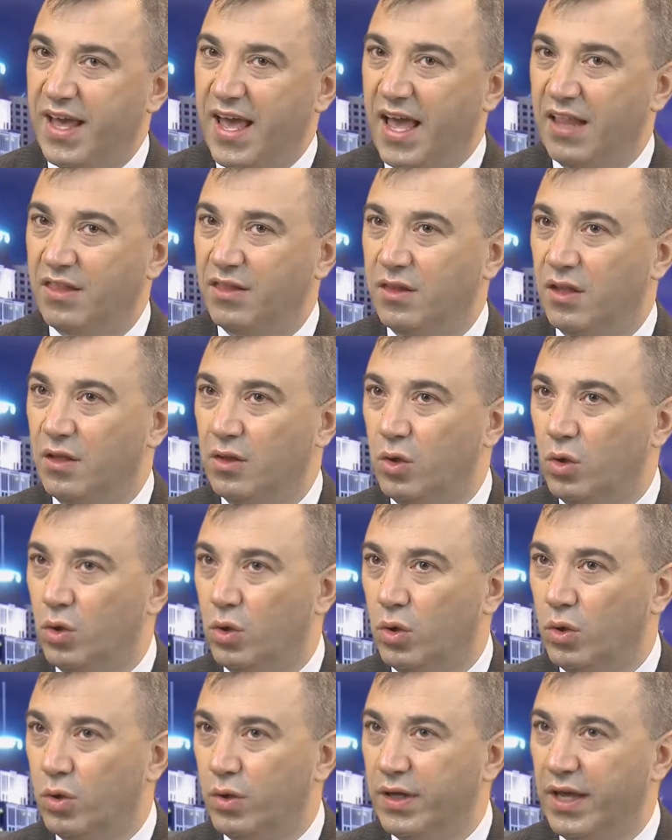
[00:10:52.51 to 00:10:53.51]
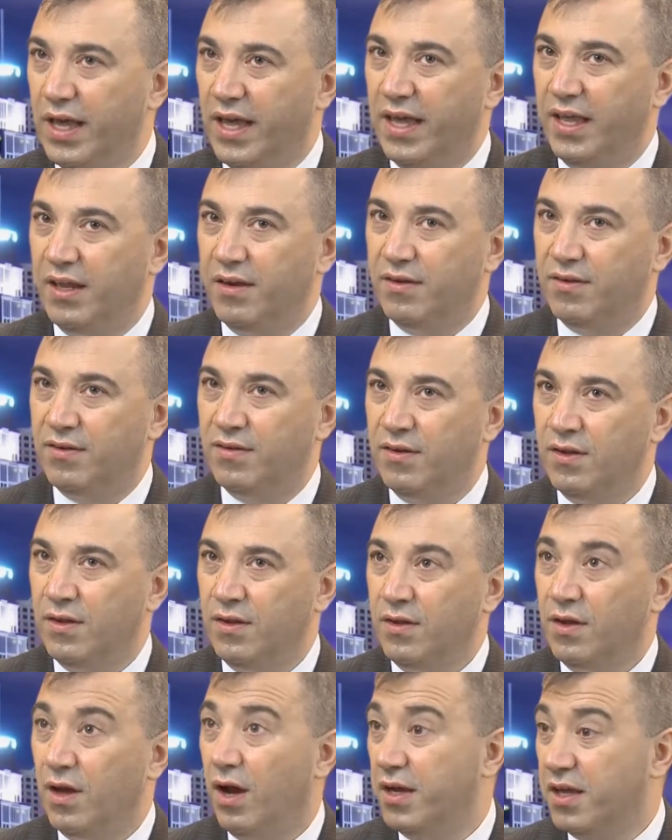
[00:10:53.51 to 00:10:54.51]
and the law and,
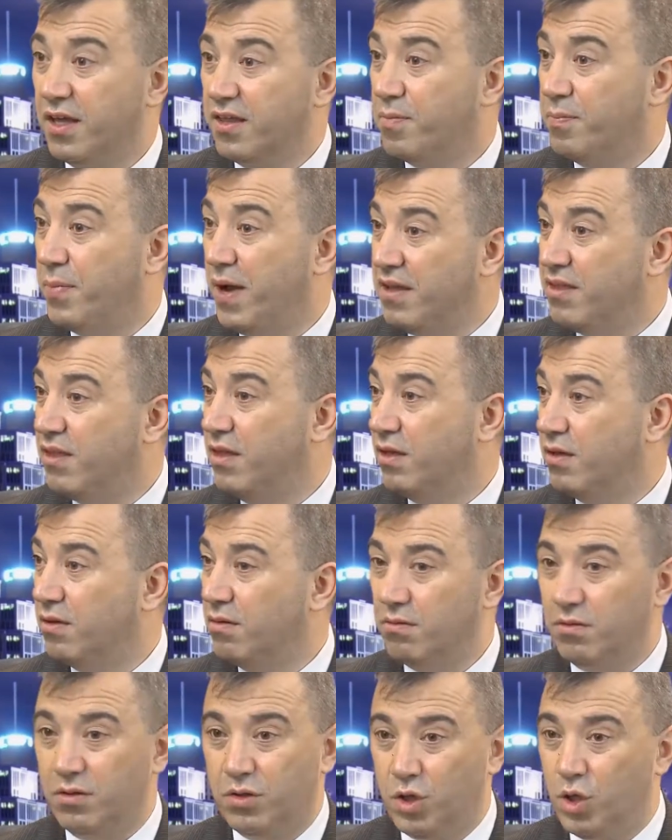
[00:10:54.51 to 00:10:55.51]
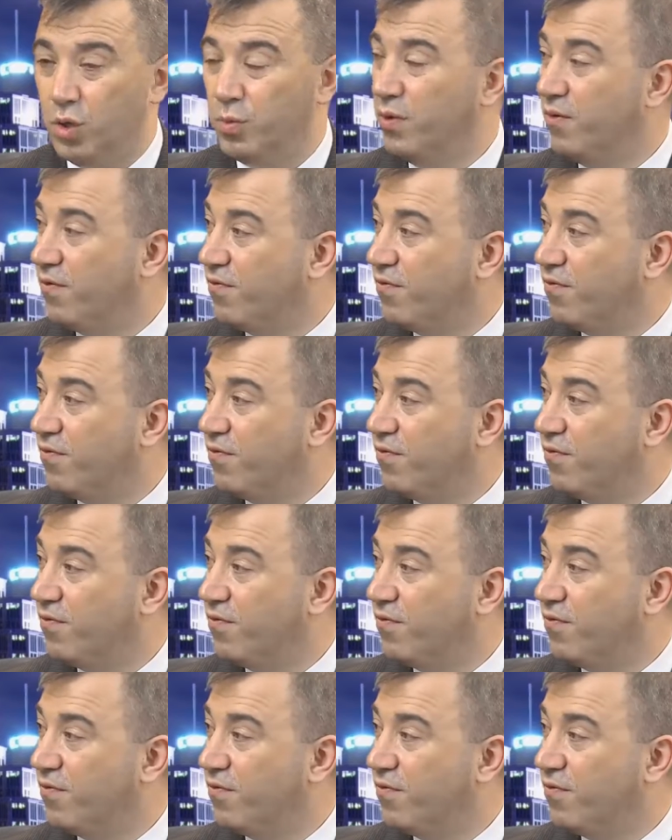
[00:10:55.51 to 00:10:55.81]
I guess, basic human